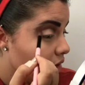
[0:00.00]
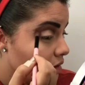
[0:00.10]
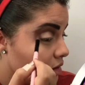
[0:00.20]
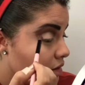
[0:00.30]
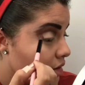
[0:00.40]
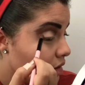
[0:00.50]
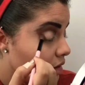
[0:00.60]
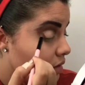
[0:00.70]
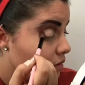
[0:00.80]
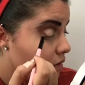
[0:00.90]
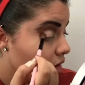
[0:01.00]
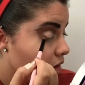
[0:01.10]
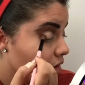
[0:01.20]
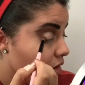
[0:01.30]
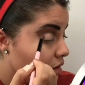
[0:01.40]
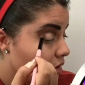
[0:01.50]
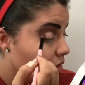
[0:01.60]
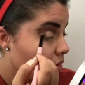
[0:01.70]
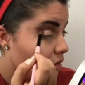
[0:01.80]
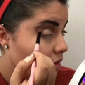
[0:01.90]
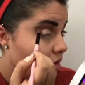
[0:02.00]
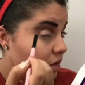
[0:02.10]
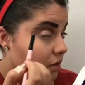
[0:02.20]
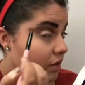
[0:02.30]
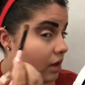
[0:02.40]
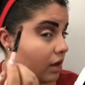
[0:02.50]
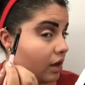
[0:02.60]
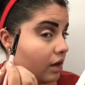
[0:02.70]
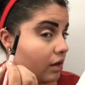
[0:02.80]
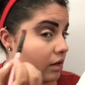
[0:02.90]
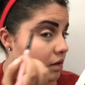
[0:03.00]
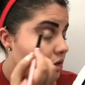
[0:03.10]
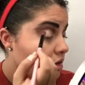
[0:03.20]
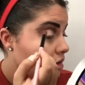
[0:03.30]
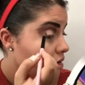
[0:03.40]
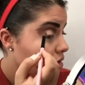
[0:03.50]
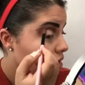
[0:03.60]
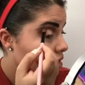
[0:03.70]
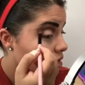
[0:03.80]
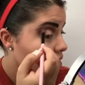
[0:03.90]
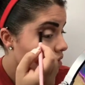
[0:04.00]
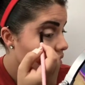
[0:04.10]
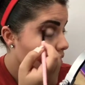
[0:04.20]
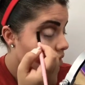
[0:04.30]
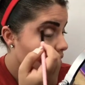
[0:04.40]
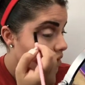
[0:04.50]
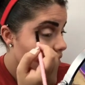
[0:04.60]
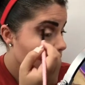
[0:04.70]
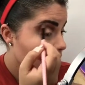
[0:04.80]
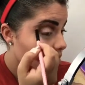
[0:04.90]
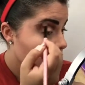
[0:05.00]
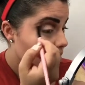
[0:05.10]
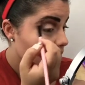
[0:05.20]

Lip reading: this right in the corner of the eye, just like this.